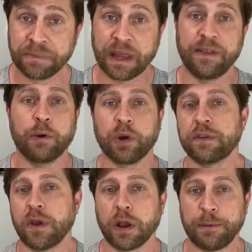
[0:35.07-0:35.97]
and then we're going to
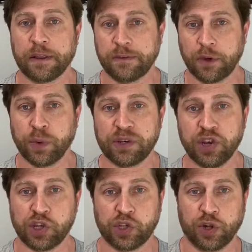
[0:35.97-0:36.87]
talk about two
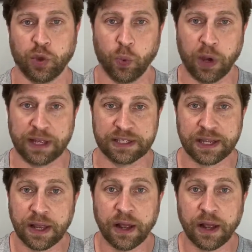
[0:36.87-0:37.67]
additional ones